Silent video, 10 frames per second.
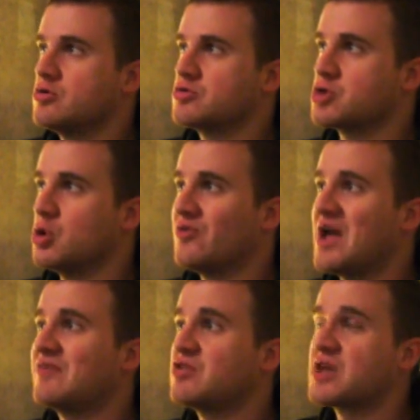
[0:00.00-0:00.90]
so if
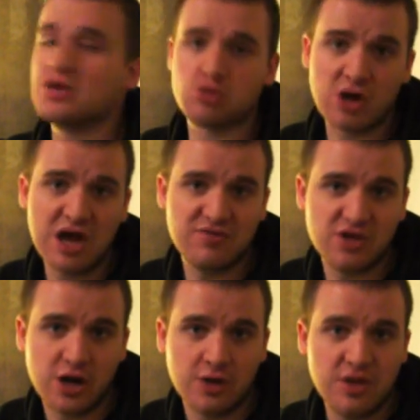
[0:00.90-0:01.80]
I have to take a drive
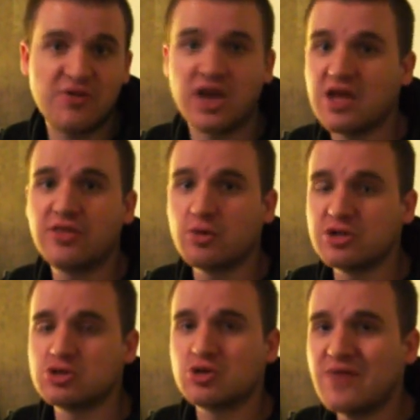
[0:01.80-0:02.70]
there, if I can get there
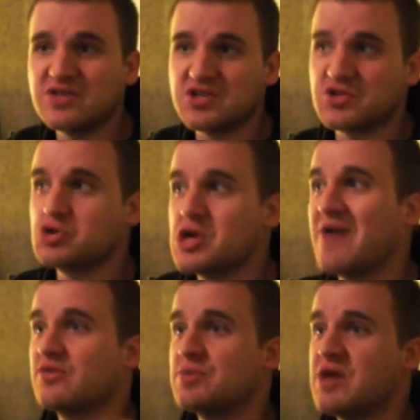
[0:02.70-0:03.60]
within driving distance, you
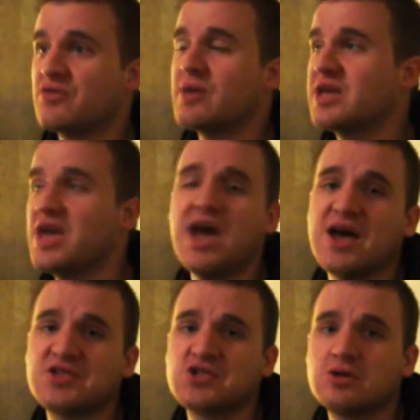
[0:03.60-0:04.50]
have to pay for my
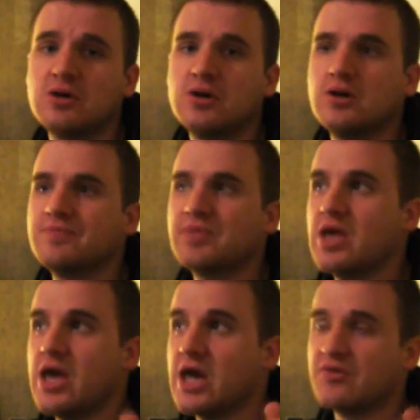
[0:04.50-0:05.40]
gas,
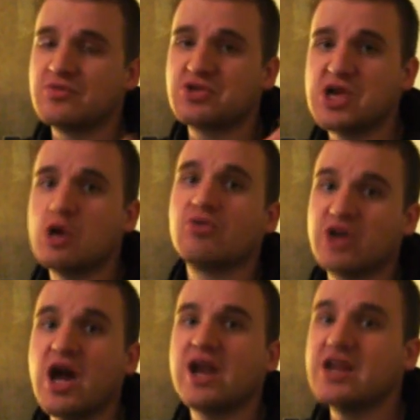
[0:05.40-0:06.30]
and if I'm staying
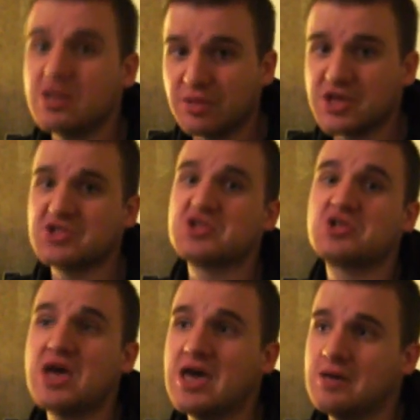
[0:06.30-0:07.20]
overnight, I need a place to
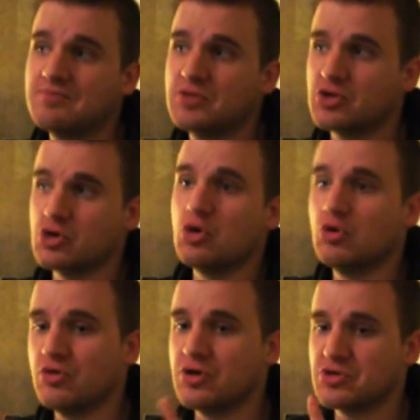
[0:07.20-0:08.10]
stay.
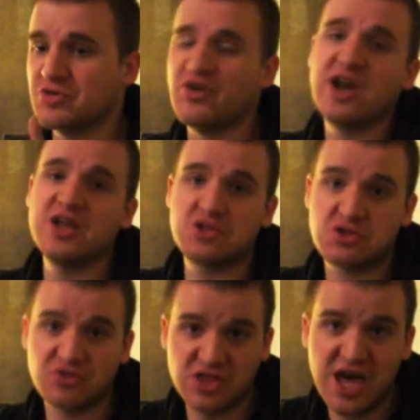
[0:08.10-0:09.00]
So there's the
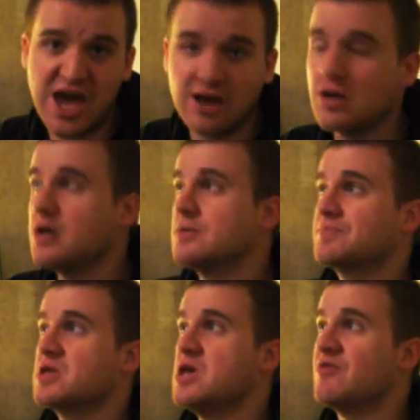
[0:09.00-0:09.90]
finances for that.
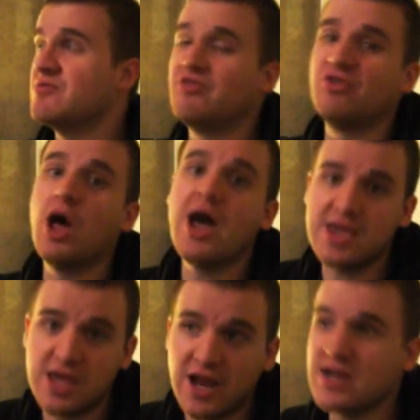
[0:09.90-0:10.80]
If I'm
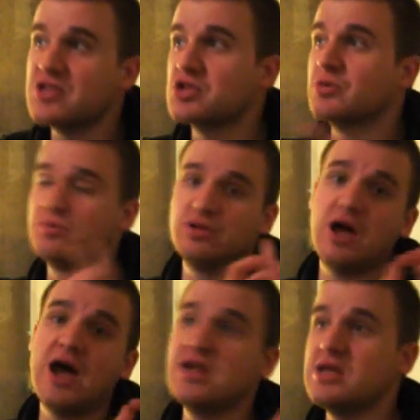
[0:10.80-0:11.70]
flying in, I need someone
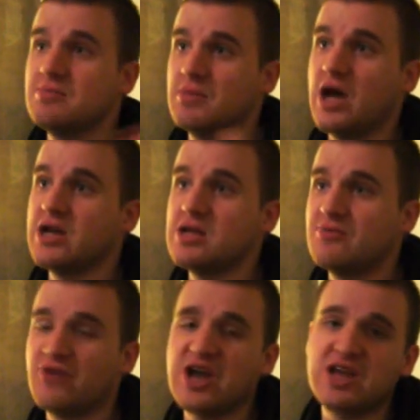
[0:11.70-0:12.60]
to I need I
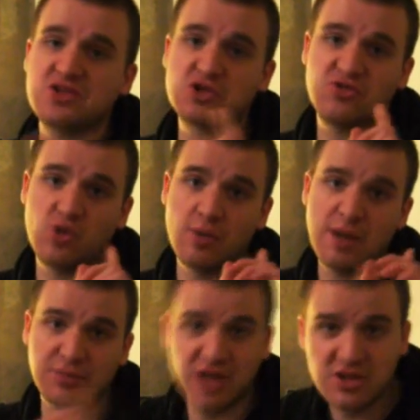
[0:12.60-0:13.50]
need finances for
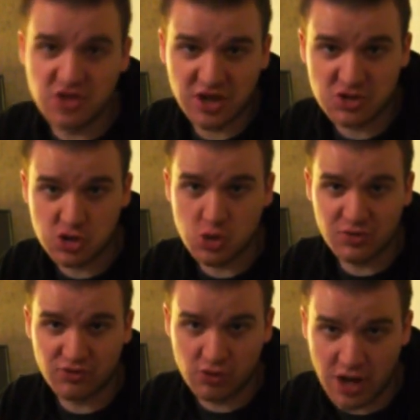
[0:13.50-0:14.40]
my plane tickets
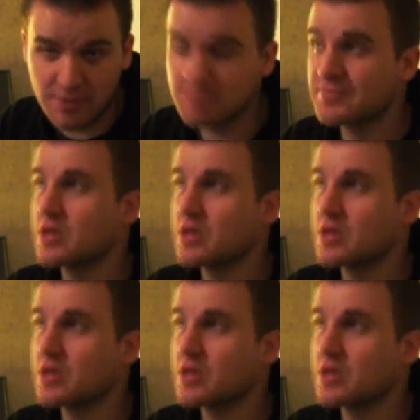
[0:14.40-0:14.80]
to and from